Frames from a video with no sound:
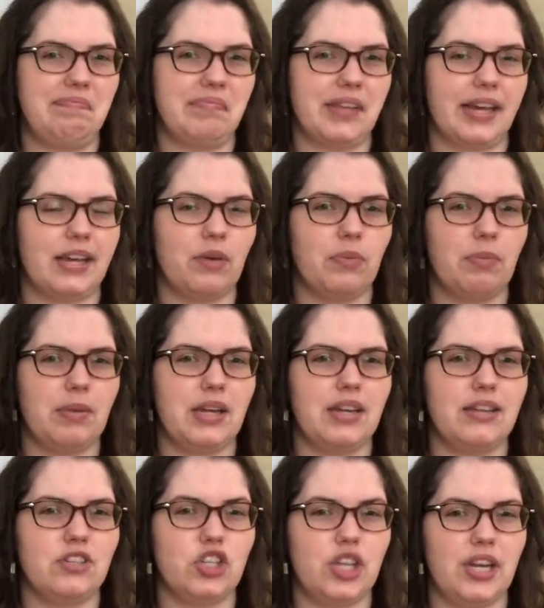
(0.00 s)
like it would
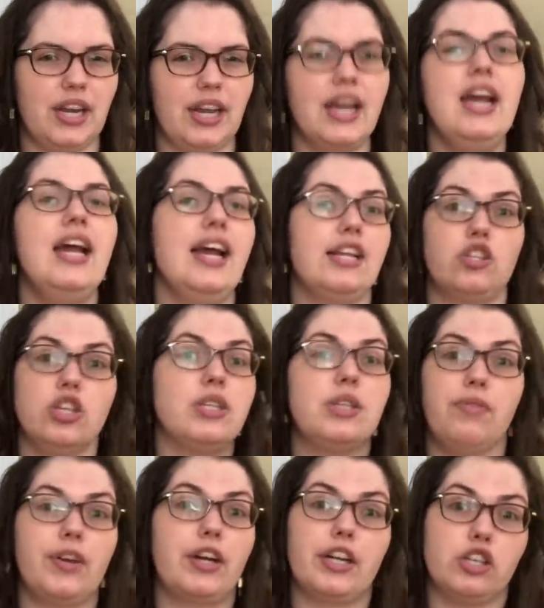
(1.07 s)
be cheating. It's just a
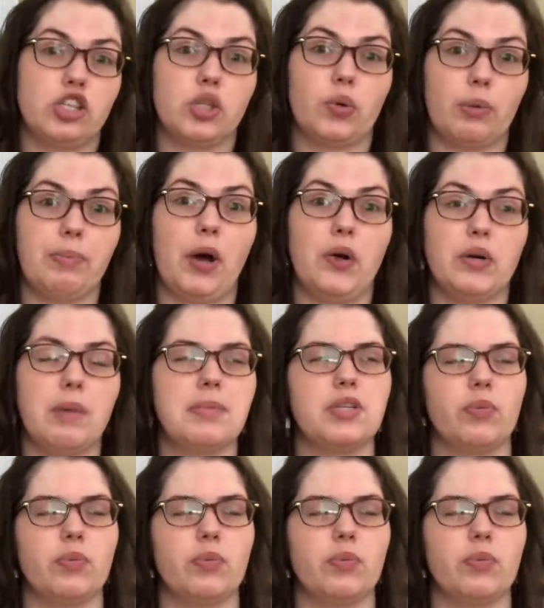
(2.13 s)
very short poem,